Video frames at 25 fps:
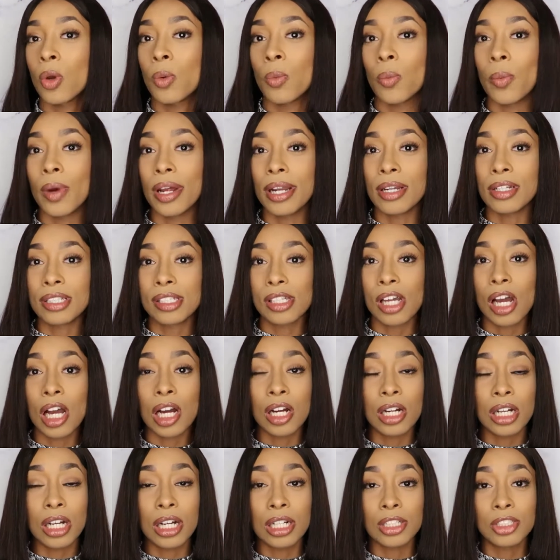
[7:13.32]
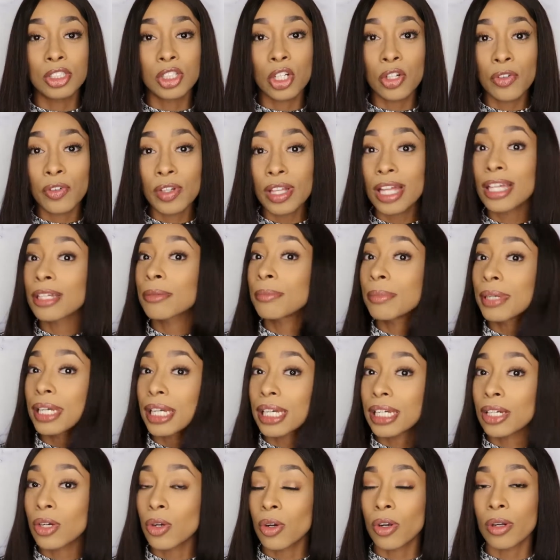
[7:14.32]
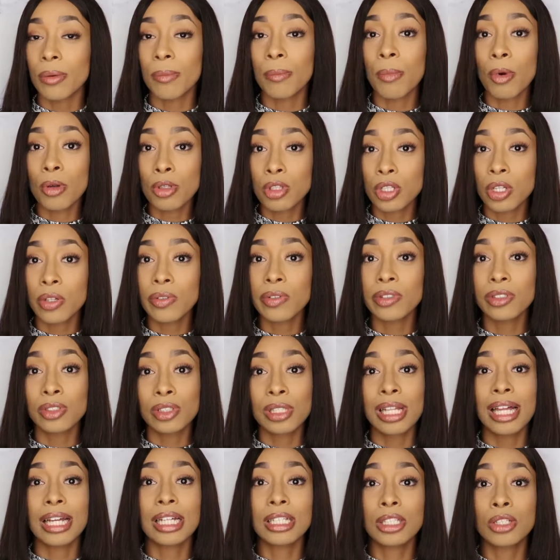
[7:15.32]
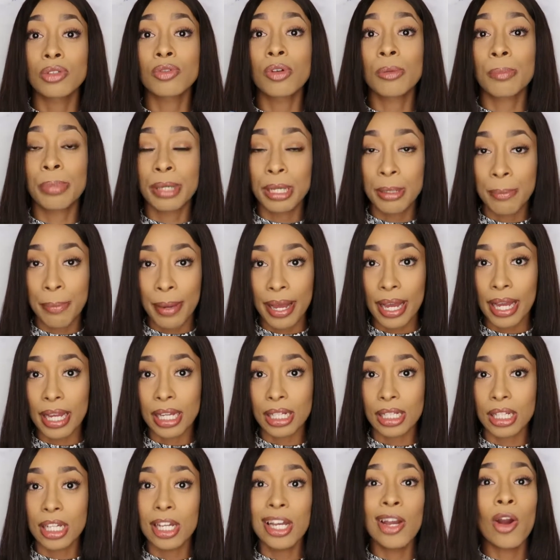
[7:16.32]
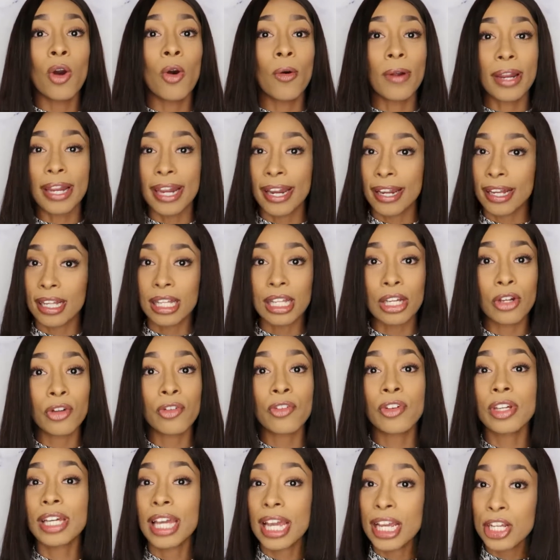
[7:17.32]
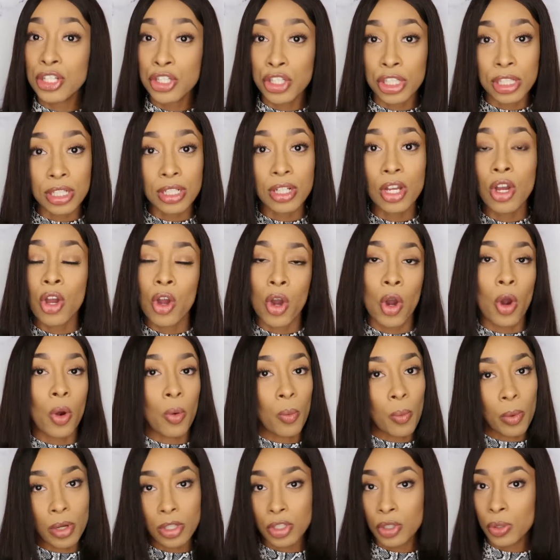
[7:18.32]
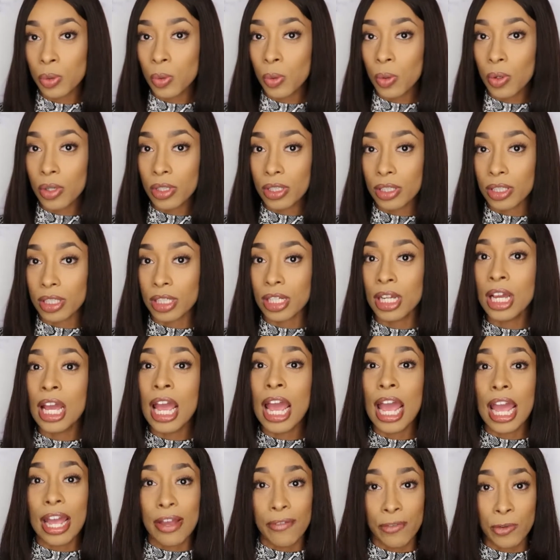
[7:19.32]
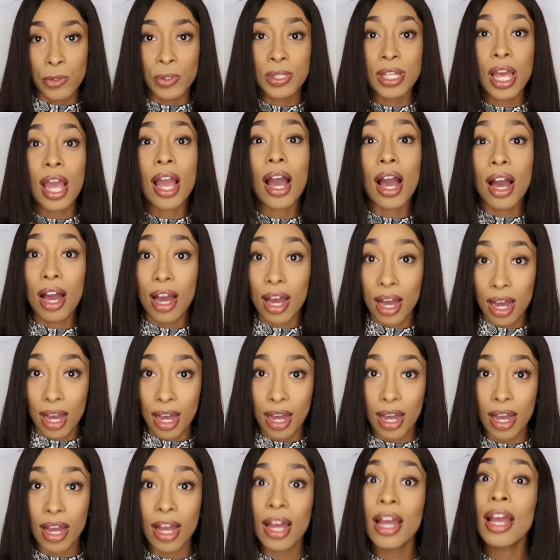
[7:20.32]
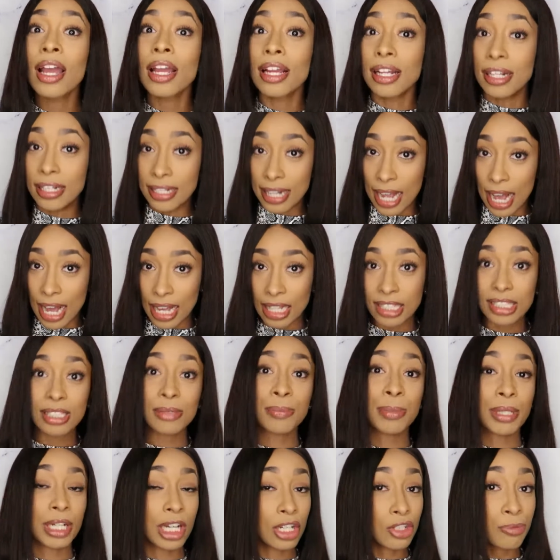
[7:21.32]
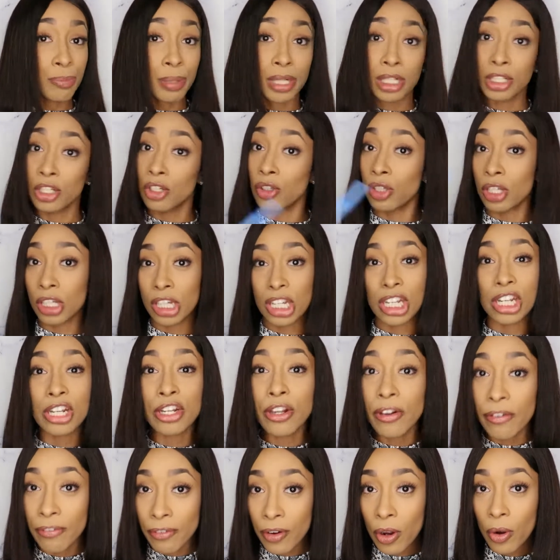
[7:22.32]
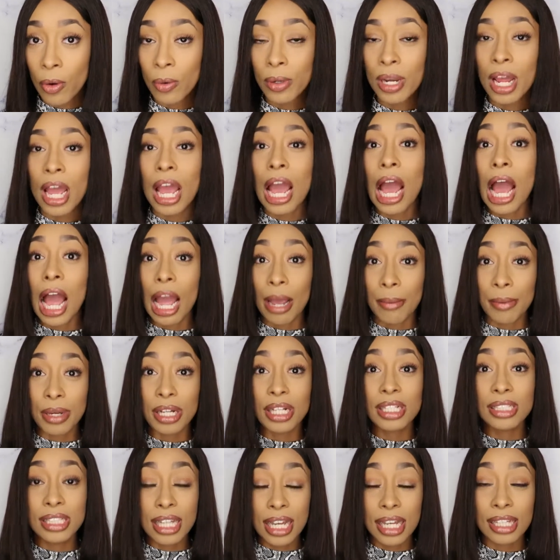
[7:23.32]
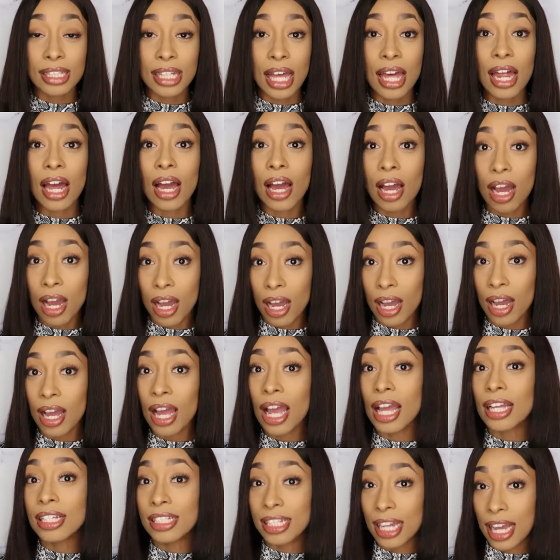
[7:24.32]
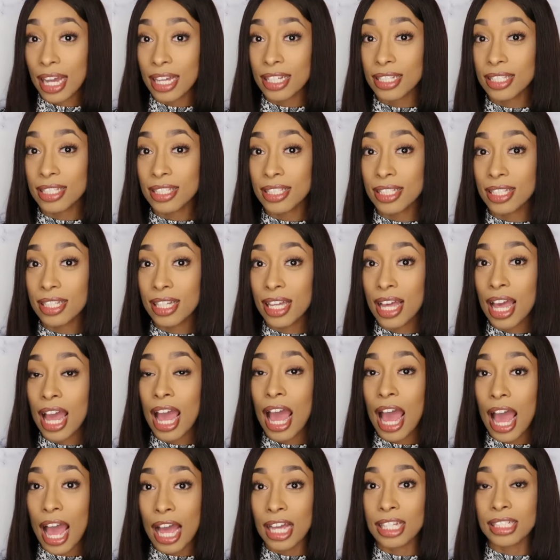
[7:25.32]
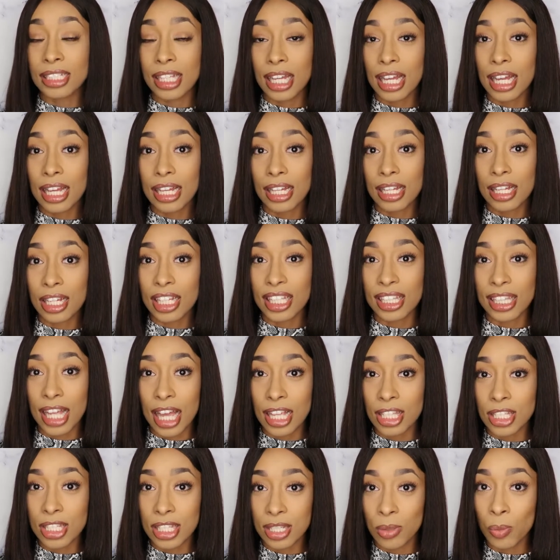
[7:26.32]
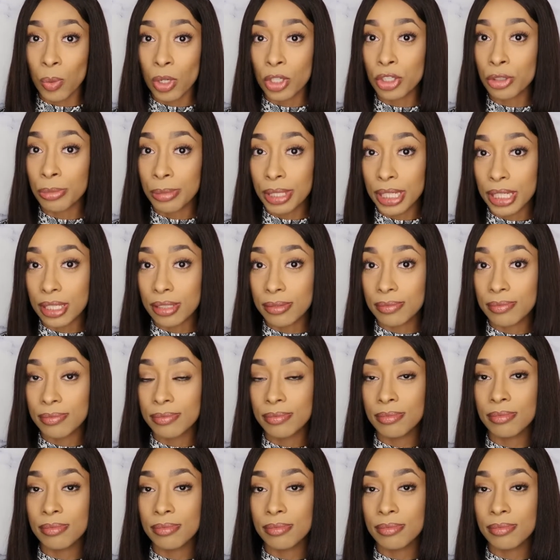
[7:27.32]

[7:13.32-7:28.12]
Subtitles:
when a server like me, or most servers, like to repeat back or get clarification on what you ordered. If you say yes, but you're looking in your phone, I'm gonna take that and yes as like, that's what you mean.